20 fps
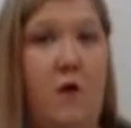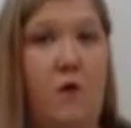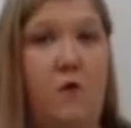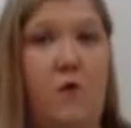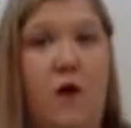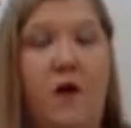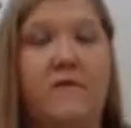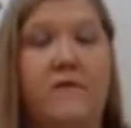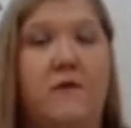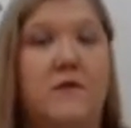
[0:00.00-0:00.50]

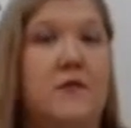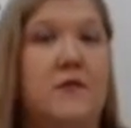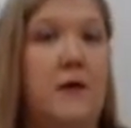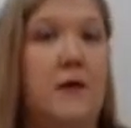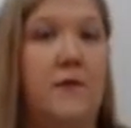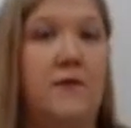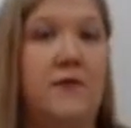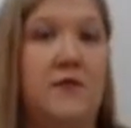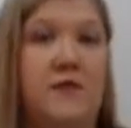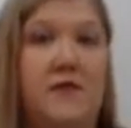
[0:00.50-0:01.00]
one of those
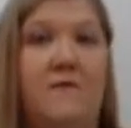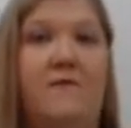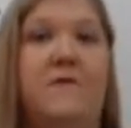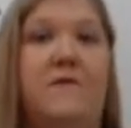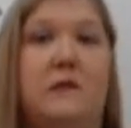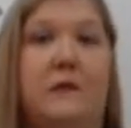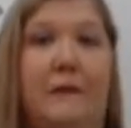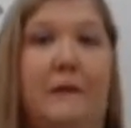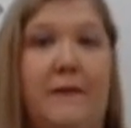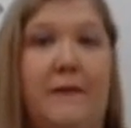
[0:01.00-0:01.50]
numbers is
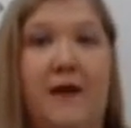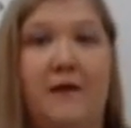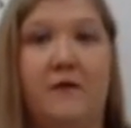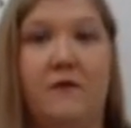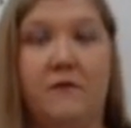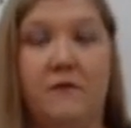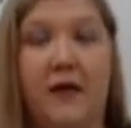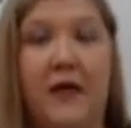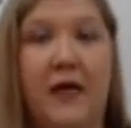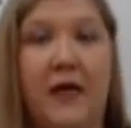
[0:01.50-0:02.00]
divisible by
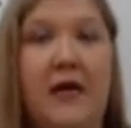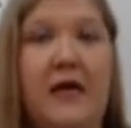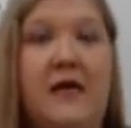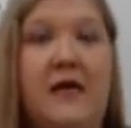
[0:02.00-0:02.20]
3,